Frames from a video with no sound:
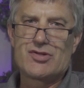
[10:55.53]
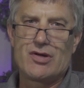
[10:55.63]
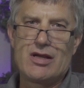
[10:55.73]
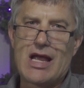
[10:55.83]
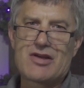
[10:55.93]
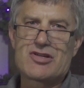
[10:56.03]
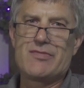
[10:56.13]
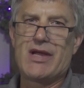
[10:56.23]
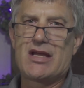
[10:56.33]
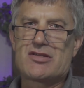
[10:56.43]
So it
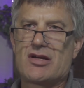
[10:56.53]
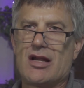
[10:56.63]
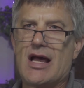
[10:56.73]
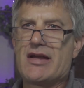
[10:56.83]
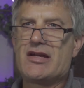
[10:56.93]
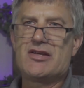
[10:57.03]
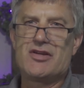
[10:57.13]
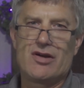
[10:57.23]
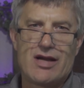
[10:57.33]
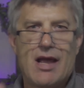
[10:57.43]
actually makes it a lot
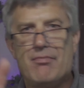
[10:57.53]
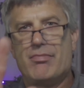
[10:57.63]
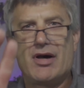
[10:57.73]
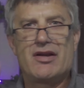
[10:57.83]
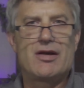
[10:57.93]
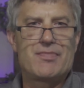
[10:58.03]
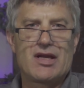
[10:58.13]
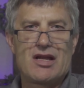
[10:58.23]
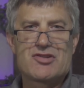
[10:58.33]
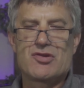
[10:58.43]
easier, and that butted up
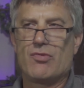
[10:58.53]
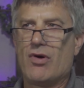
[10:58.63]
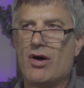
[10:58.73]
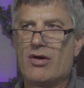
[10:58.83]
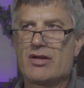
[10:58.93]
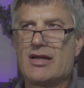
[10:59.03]
against the wall,